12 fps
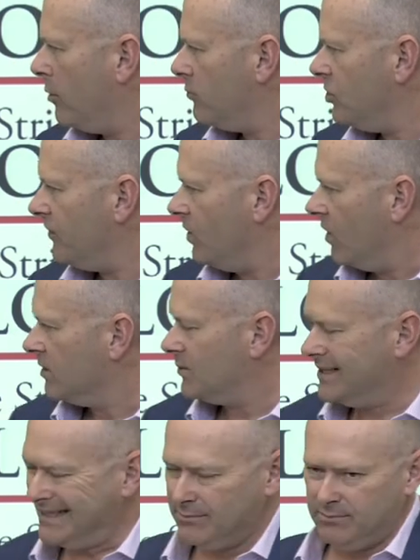Moving on
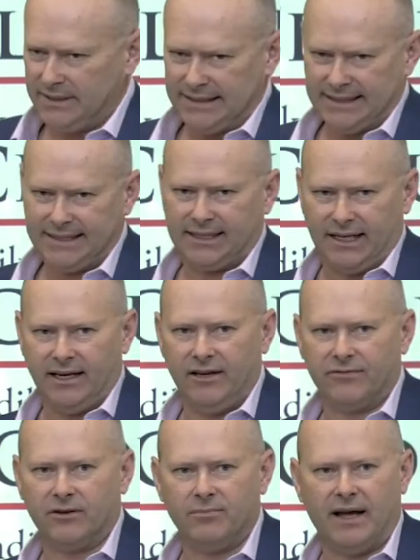to a completely
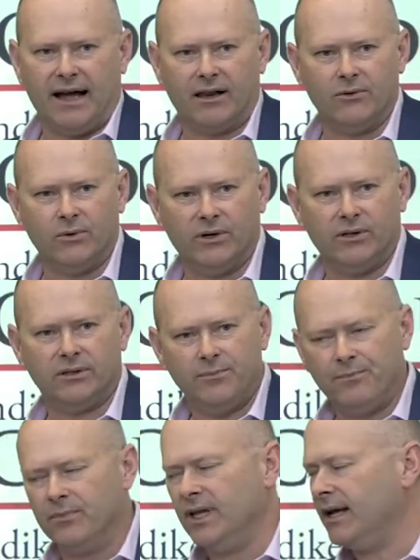different part of the world,
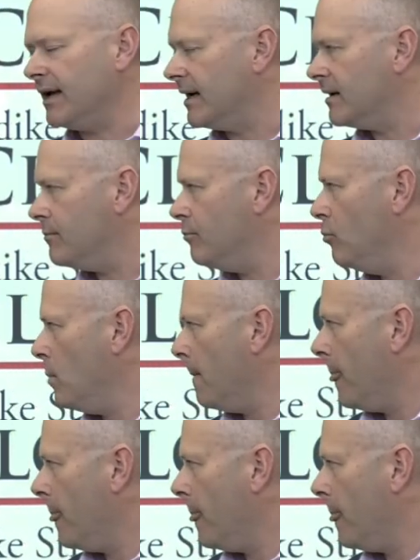um,